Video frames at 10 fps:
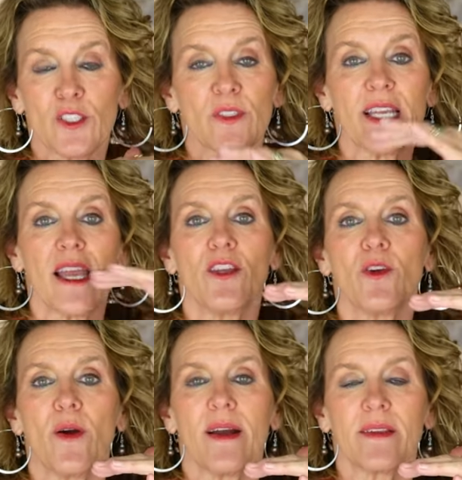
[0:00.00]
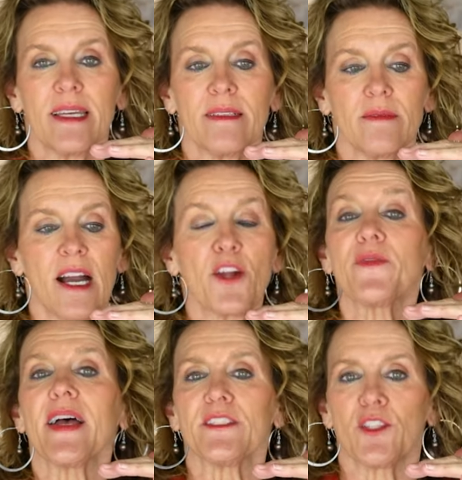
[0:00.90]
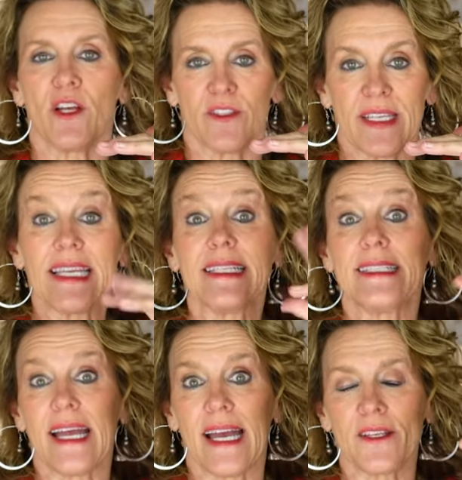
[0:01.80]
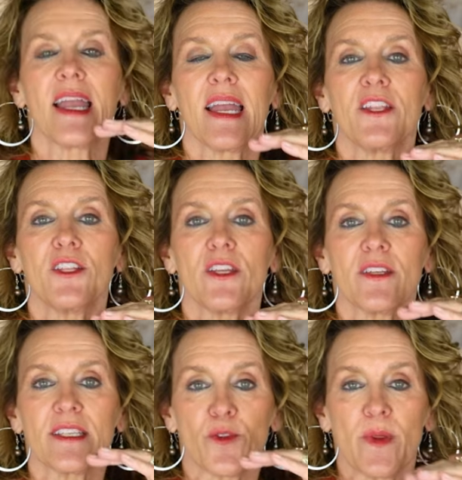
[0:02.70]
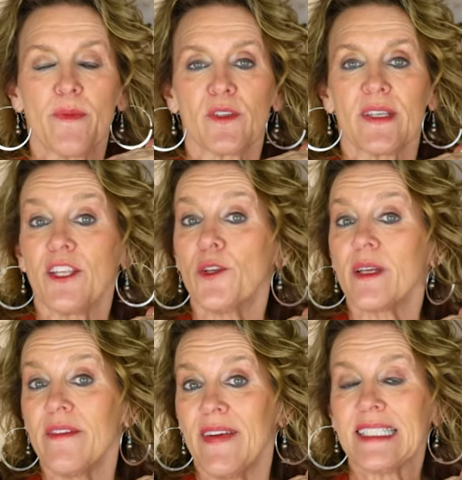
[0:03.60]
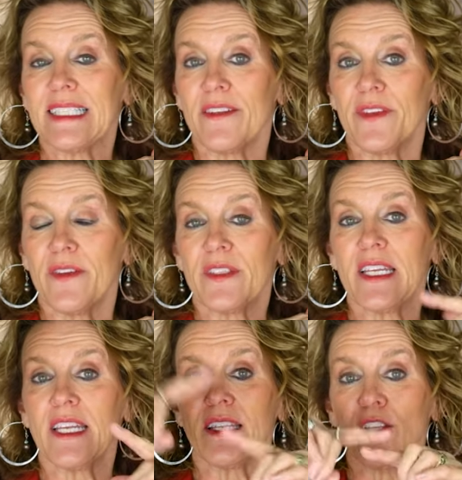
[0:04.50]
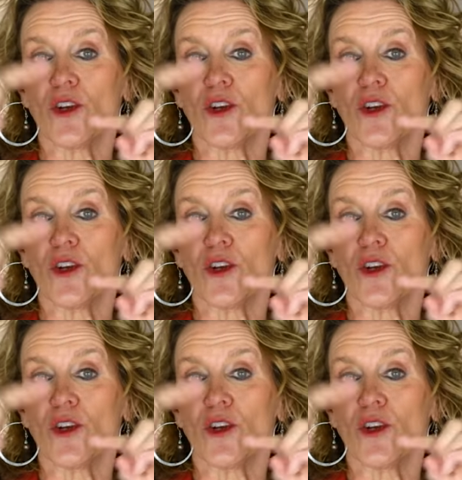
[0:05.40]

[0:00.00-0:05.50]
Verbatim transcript: So say you go out and get $100,000 in debt and you get 3%, and you can invest it at 15.